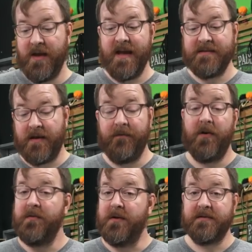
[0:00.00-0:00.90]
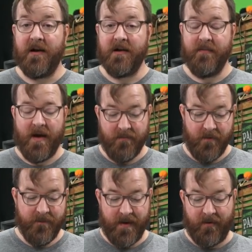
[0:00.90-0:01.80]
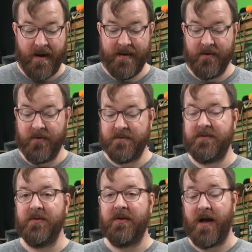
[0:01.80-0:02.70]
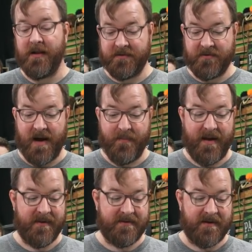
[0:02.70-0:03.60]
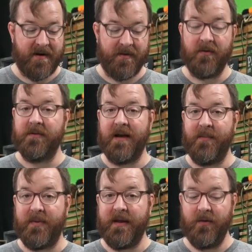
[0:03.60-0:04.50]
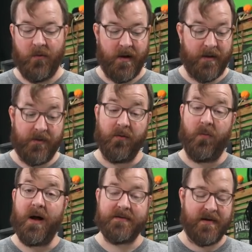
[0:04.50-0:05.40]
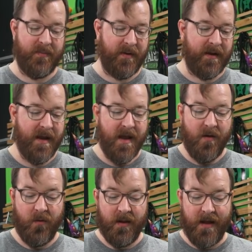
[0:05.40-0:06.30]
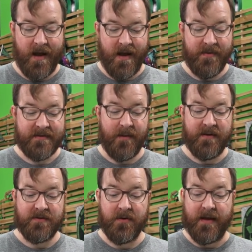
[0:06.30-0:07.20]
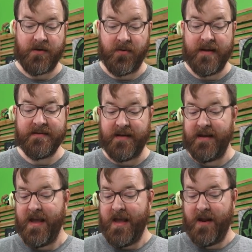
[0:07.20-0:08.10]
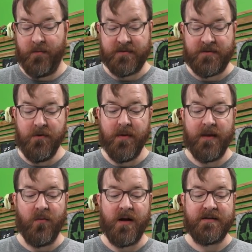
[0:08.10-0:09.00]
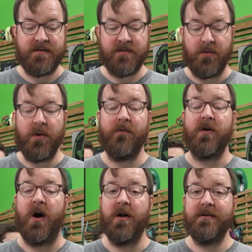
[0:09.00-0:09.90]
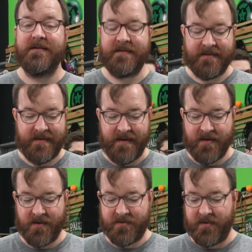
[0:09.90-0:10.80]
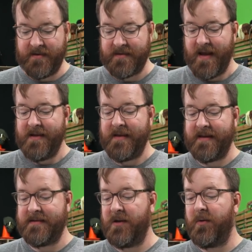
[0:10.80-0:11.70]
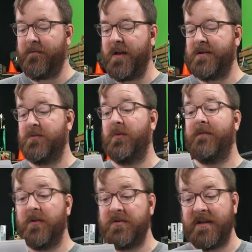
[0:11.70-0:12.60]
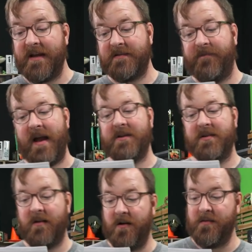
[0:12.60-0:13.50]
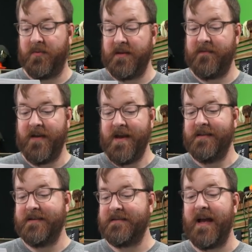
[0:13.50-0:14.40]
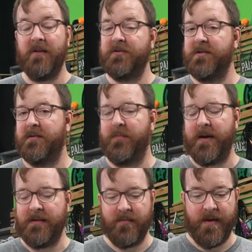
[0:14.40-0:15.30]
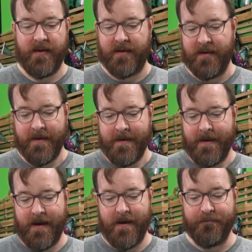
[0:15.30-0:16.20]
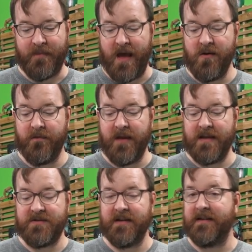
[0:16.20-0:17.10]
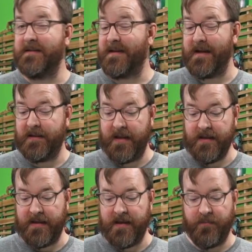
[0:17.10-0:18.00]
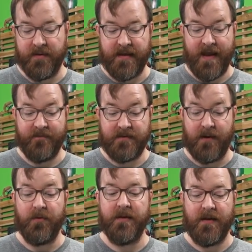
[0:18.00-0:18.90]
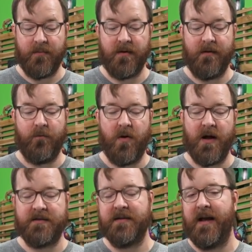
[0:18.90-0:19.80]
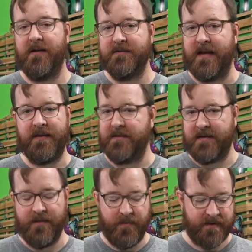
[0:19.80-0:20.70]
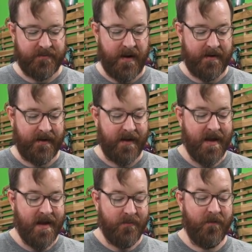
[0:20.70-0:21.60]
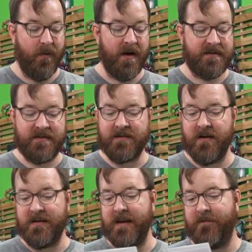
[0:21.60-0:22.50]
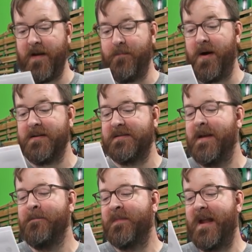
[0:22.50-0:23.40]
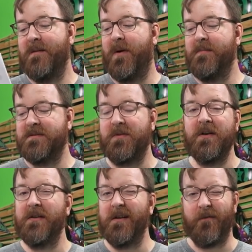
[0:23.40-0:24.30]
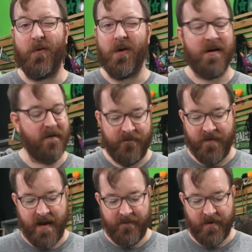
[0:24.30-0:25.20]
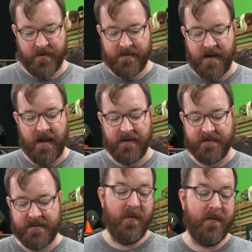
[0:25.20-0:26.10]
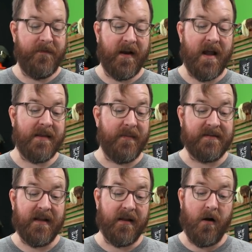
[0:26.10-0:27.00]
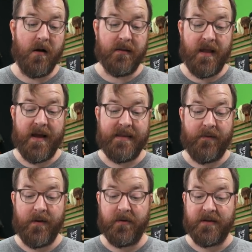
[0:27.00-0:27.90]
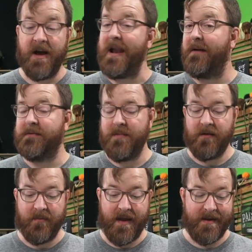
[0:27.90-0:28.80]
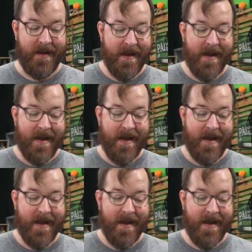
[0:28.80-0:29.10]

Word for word: You guys have heard us talk about Movement, right? You know, those two college dropouts that started their own company. Well, their own watch company. Well, uh, this company's grown like crazy, and almost two million watches sold over one hundred sixty countries. They continue to revol revolutionize fashion on the belief that style shouldn't break the bank. Um, I don't know if you guys checked out the site lately, but they have doubled the number of watch styles, and they just keep expanding. Movement watches just started at ninety-five bucks. At a department store, you're looking at four hundred to five hundred dollars. Movement figured out that by selling online, they were able to cut out the middleman